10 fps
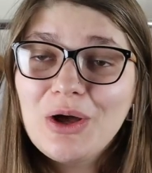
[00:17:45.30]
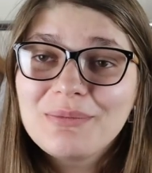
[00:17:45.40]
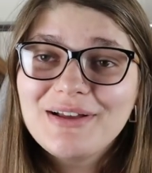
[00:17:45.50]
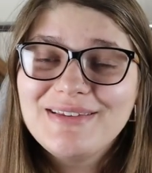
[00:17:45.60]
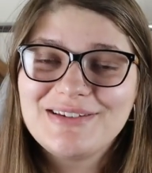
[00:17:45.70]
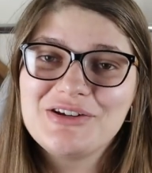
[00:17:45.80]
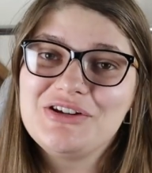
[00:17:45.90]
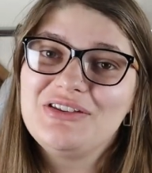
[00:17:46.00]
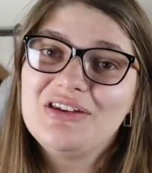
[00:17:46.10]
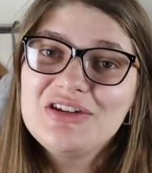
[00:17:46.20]
home goods, I showed
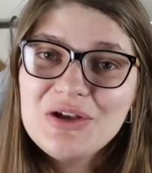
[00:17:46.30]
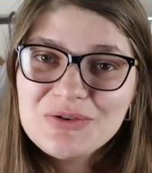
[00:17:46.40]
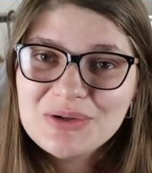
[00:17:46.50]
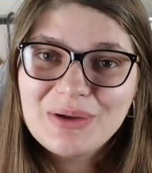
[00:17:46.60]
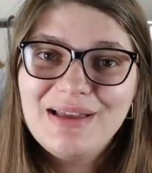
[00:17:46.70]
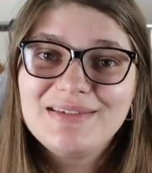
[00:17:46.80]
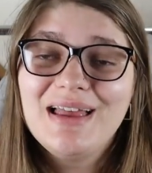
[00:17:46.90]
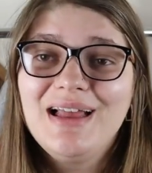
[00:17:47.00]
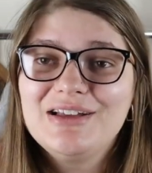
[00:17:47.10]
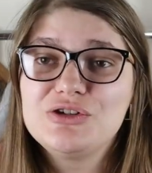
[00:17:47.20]
you the two toys,
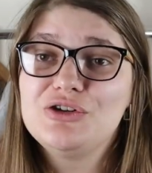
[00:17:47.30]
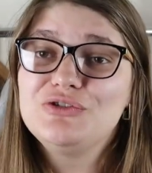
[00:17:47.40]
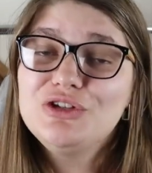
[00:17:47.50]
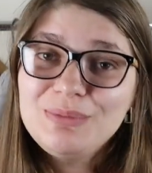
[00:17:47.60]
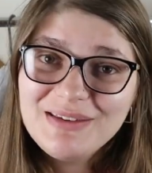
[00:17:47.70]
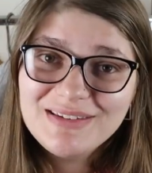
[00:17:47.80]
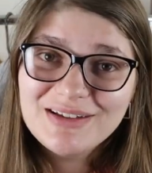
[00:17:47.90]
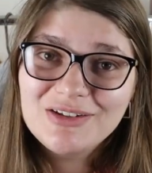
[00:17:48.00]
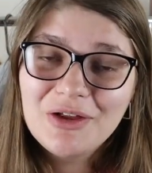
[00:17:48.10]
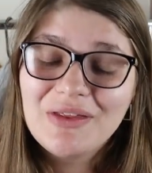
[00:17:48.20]
I showed you two pieces
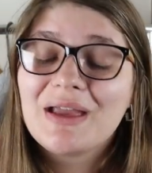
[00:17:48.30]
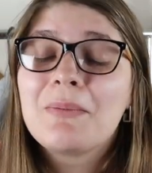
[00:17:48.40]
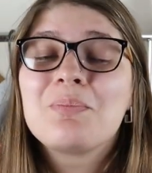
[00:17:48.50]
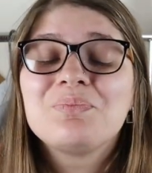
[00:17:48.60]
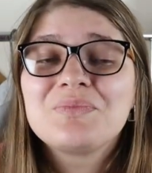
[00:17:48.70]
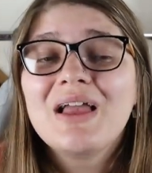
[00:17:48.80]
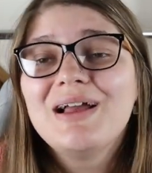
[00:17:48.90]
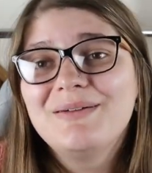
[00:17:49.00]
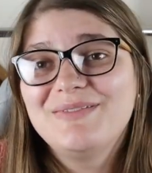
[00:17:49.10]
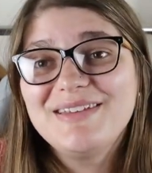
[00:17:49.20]
of clothing.
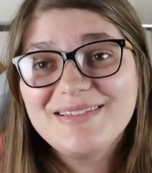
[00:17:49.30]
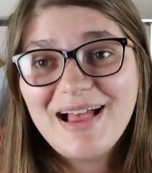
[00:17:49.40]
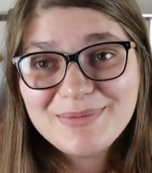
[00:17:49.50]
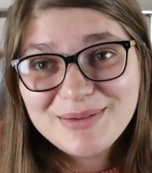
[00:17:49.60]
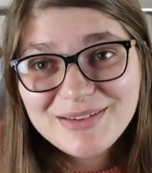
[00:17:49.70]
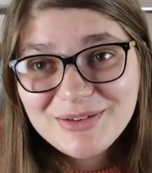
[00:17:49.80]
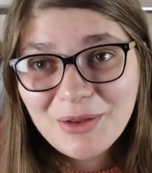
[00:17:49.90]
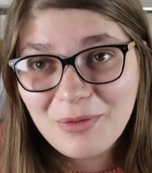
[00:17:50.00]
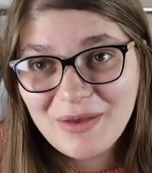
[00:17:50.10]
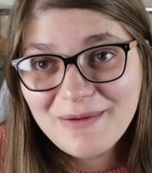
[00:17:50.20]
This last piece of
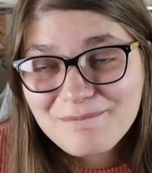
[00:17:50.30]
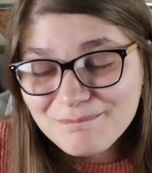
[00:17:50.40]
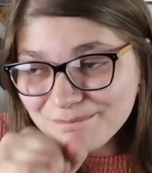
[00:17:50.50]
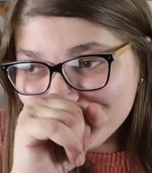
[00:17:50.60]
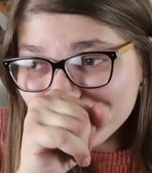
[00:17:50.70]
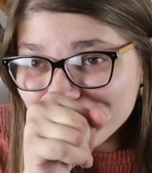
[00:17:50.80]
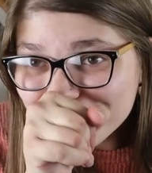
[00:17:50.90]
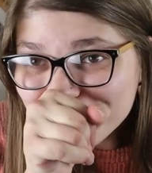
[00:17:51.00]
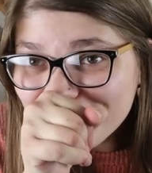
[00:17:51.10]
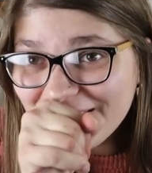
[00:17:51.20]
clothing
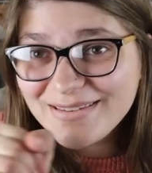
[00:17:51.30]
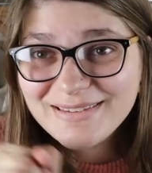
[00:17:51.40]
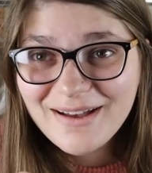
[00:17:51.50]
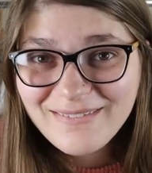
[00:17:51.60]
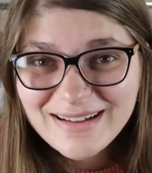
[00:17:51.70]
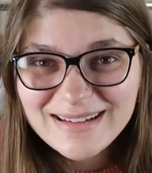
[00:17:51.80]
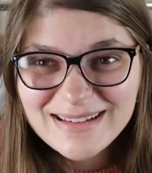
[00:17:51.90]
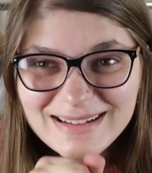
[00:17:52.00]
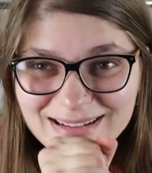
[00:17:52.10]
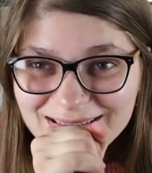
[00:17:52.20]
is so
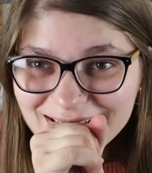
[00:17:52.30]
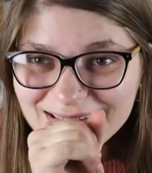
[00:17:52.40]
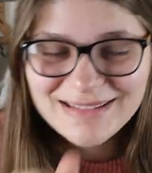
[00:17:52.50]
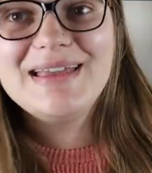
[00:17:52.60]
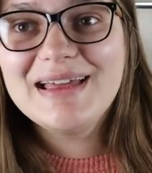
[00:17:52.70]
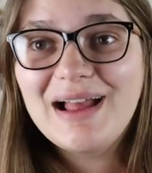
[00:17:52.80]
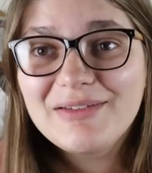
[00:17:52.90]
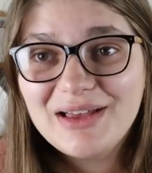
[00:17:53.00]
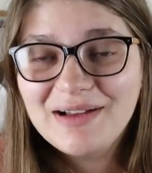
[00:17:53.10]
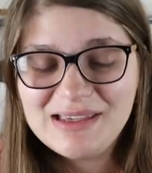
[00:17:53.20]
good. Oh! Again, I
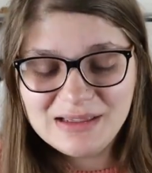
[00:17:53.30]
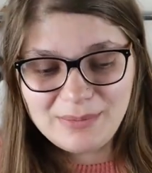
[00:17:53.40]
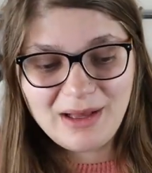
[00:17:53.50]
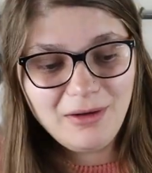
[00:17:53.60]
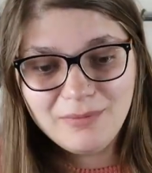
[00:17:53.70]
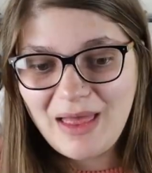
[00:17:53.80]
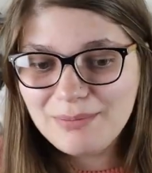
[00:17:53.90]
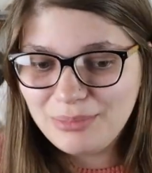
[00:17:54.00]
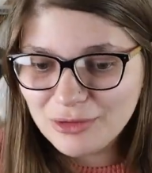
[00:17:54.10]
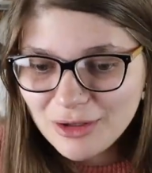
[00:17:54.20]
was talking about
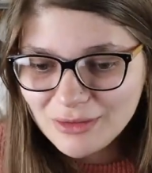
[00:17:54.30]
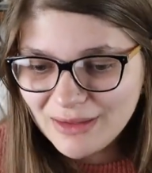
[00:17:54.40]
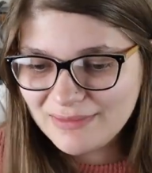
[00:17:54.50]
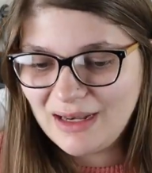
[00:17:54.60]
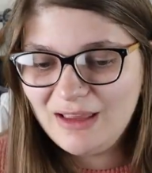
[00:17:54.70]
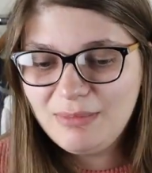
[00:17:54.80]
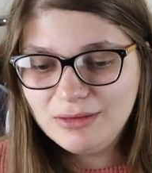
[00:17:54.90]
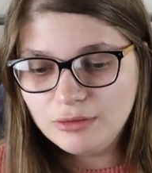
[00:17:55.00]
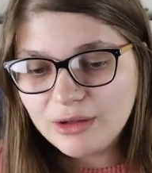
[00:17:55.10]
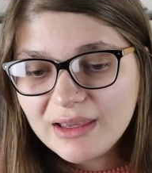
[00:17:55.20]
that BOLO list and i had
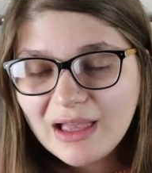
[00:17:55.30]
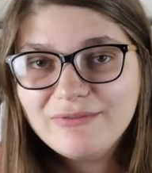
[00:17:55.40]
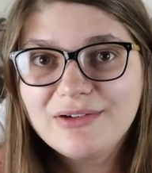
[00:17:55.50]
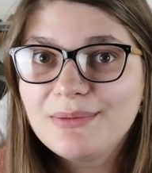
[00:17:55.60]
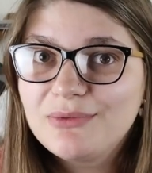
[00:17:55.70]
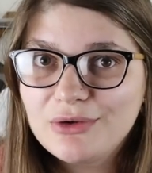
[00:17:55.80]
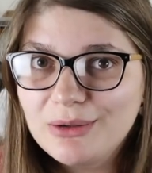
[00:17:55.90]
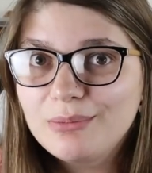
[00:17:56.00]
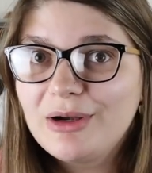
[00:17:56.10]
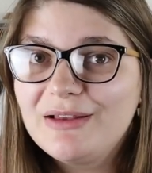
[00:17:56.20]
been looking out for some
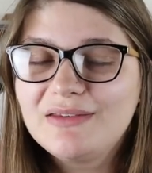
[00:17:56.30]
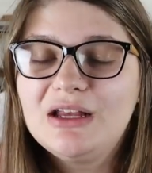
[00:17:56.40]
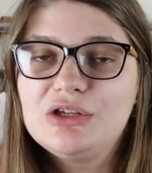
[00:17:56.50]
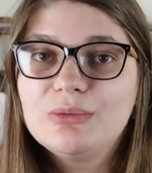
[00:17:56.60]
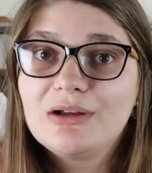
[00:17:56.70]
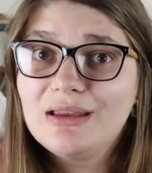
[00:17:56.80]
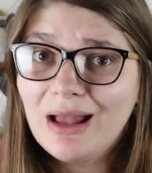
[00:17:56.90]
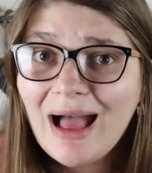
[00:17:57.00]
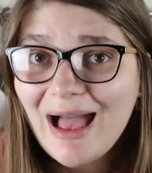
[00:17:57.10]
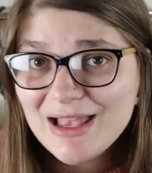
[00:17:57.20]
certain brands that I knew were a
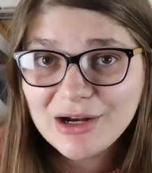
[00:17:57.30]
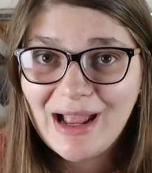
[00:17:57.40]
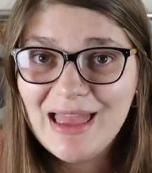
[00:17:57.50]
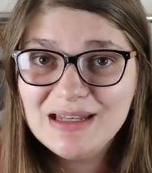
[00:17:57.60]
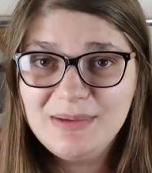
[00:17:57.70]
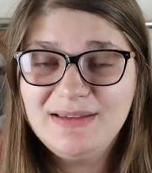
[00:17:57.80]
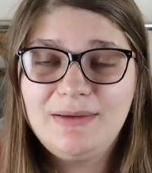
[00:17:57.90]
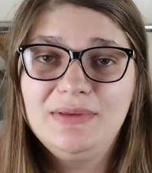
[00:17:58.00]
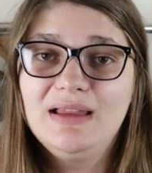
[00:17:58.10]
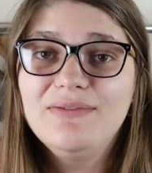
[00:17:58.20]
little higher end because
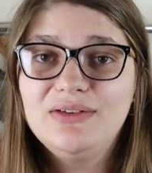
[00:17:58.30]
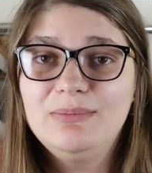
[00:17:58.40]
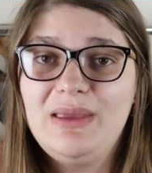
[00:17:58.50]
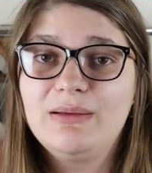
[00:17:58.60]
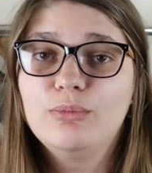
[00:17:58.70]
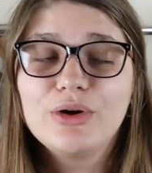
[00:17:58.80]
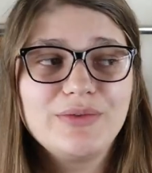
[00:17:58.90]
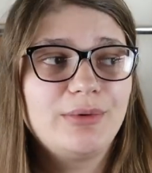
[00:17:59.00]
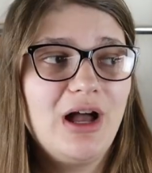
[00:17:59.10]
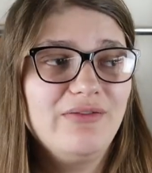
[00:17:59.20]
I would love to make more
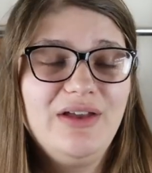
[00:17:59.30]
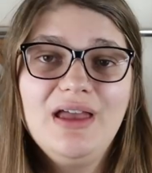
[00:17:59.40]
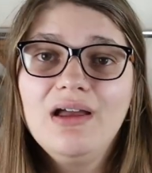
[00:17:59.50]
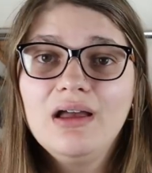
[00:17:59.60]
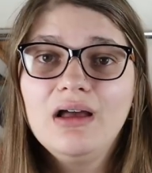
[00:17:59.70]
of a profit